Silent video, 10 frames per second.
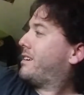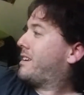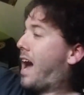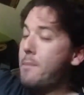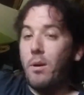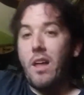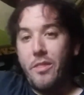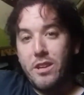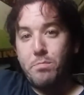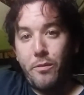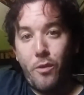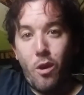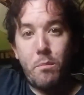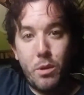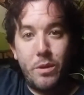I bought this before
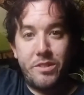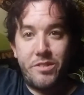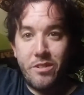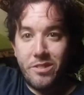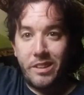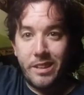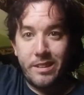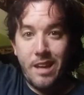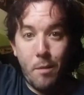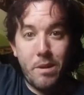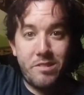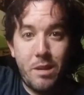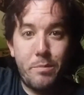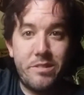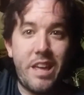a Bruins jersey. How messed
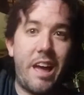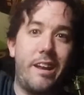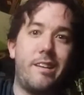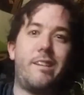up is that?